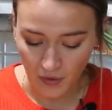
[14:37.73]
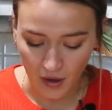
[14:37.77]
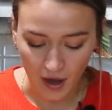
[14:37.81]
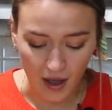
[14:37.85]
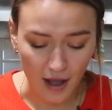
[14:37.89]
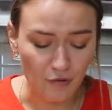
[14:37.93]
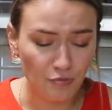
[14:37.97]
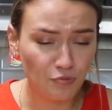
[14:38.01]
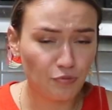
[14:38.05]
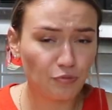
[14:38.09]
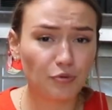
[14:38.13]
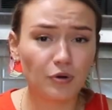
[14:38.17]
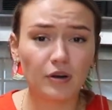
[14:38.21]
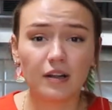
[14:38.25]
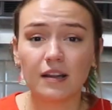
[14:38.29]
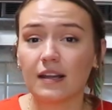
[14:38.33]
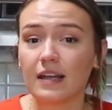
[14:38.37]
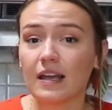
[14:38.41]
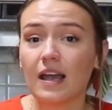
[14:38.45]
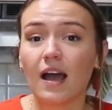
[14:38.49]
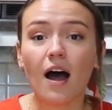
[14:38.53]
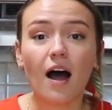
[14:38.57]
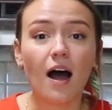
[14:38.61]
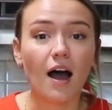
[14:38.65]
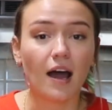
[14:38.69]
I
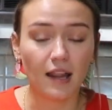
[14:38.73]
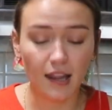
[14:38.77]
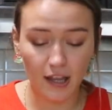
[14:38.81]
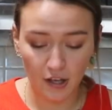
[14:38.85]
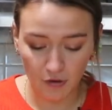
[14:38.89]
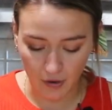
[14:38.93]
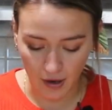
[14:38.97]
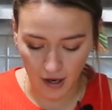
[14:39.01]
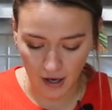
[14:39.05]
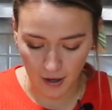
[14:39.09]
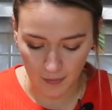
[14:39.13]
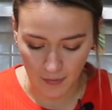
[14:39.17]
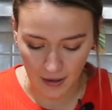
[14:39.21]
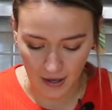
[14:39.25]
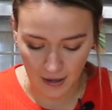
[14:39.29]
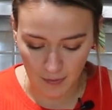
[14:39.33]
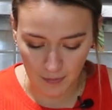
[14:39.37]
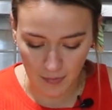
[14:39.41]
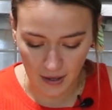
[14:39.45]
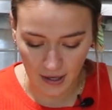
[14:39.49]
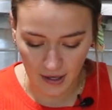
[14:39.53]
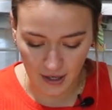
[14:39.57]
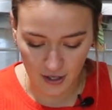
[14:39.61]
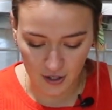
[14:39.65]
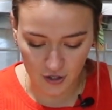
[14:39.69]
really highly recommend
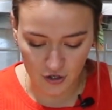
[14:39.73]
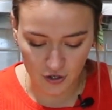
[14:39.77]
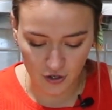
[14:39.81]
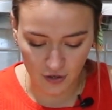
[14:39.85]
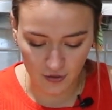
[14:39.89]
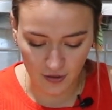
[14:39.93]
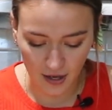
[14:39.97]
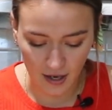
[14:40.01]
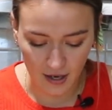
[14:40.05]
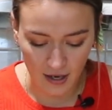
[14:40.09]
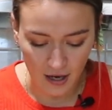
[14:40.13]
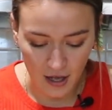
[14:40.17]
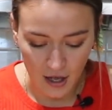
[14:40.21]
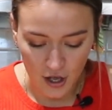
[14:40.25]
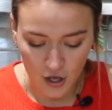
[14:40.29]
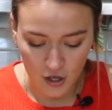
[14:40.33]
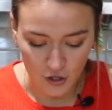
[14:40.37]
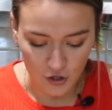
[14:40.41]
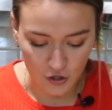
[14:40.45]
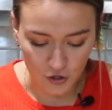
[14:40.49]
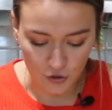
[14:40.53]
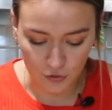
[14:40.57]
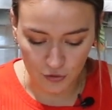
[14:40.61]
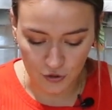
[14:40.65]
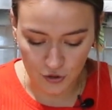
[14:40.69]
making sure
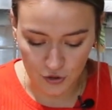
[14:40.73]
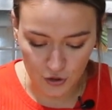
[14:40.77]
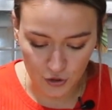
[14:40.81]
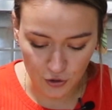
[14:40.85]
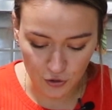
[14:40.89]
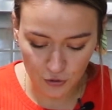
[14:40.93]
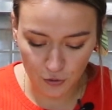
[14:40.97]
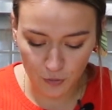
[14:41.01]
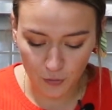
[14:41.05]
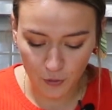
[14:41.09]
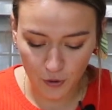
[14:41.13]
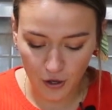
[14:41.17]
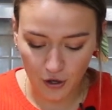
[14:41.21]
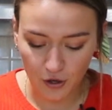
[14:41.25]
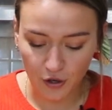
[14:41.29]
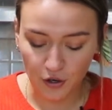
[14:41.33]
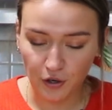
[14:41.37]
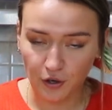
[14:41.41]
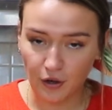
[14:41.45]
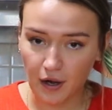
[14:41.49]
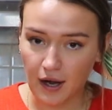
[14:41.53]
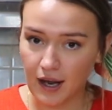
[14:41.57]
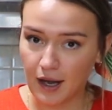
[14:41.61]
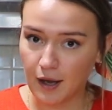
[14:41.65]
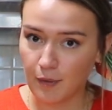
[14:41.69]
that you do cook
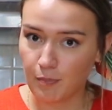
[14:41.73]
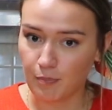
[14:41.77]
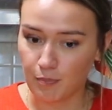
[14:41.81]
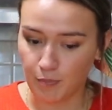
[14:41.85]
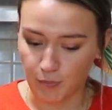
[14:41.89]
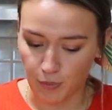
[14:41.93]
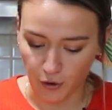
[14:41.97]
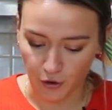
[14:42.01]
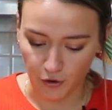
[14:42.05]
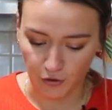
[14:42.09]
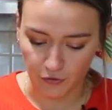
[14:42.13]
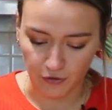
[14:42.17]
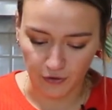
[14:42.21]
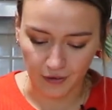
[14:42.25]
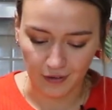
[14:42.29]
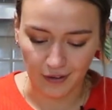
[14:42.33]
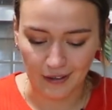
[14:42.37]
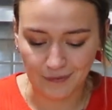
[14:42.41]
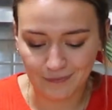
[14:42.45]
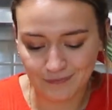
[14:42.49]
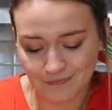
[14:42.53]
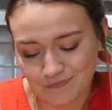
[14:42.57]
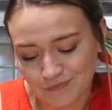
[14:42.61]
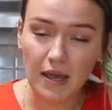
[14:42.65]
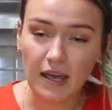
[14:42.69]
your egg
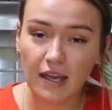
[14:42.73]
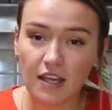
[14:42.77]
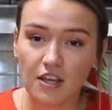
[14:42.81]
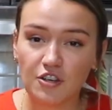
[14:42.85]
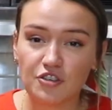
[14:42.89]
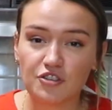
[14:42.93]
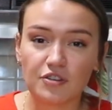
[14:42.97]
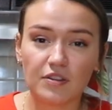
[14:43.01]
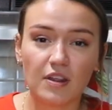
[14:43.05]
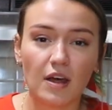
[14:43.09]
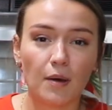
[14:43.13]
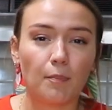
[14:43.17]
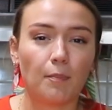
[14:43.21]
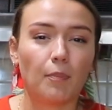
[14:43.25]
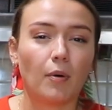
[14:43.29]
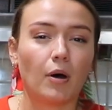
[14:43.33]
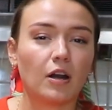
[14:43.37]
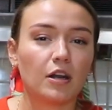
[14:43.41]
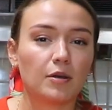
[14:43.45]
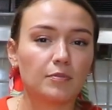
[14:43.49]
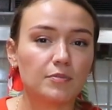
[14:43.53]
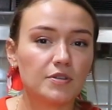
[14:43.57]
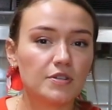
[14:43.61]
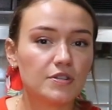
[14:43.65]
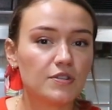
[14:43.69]
perfectly. Making sure that
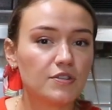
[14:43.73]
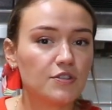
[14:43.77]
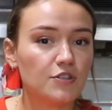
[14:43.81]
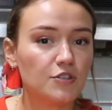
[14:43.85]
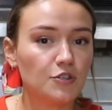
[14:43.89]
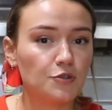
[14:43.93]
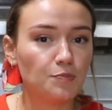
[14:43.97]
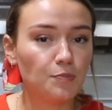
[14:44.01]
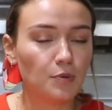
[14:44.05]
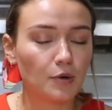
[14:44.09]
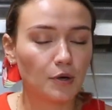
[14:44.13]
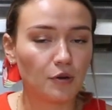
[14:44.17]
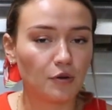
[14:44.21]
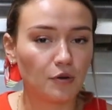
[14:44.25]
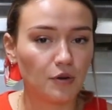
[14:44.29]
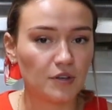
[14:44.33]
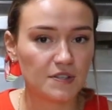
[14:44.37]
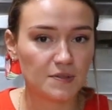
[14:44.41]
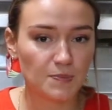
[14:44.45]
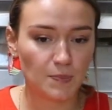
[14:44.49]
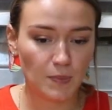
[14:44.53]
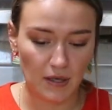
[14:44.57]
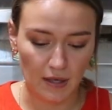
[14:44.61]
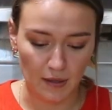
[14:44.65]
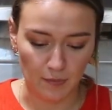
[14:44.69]
bottom is super
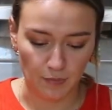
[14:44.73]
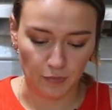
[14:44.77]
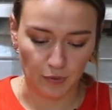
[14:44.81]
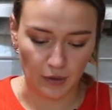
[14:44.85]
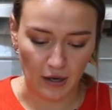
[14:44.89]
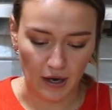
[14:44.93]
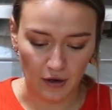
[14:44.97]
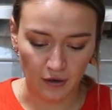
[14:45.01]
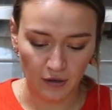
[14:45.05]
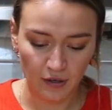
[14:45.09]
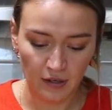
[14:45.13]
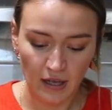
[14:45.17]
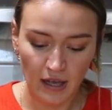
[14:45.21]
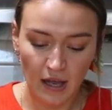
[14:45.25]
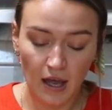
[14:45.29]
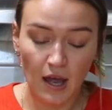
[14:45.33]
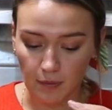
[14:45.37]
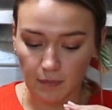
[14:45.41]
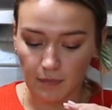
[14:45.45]
crispy and brown.